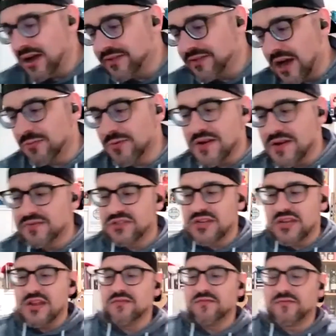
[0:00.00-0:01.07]
uh, that we've
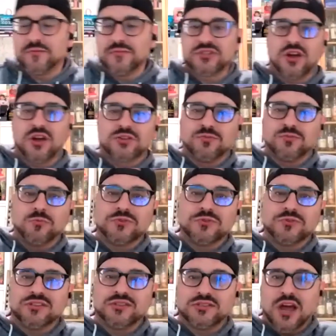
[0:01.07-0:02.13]
seen from the Scotch Malt
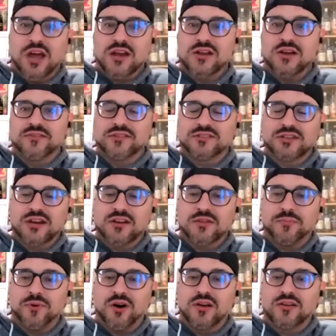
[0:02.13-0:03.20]
Whisky Society on the side of
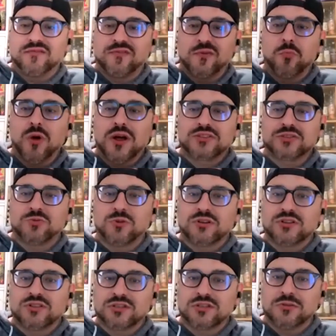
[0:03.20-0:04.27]
the pond from West
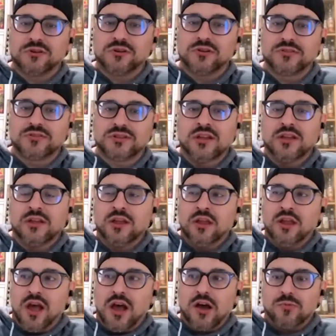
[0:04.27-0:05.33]
Cork Distillers.
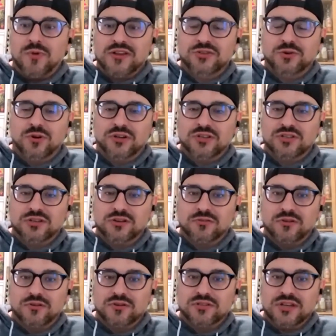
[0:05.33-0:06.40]
Uh, West Cork
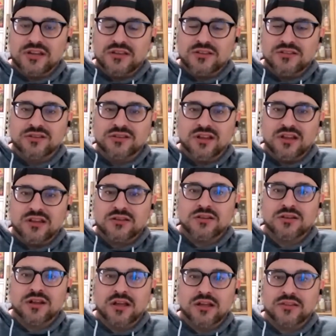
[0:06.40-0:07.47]
Distillers is
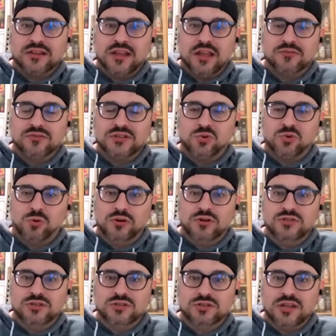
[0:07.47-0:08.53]
in uh, the county
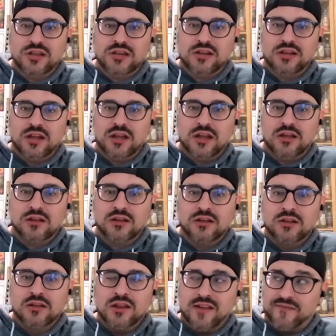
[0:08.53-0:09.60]
Cork, just like uh,
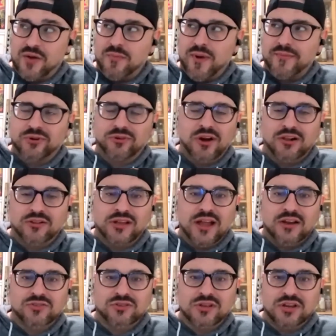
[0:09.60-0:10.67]
if I remember correctly.
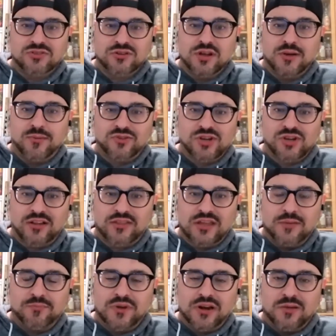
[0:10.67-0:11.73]
Actually, I should double check
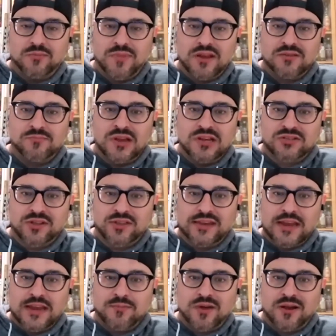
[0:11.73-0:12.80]
that, but I, based on the
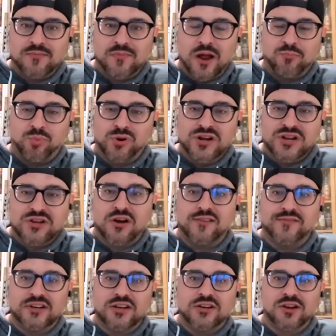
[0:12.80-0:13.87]
name, I'm, I'm pretty
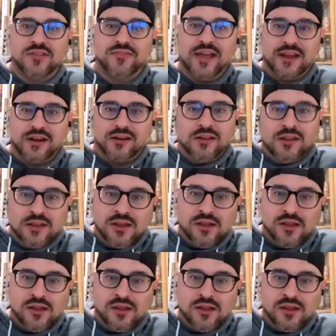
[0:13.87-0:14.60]
confident on that.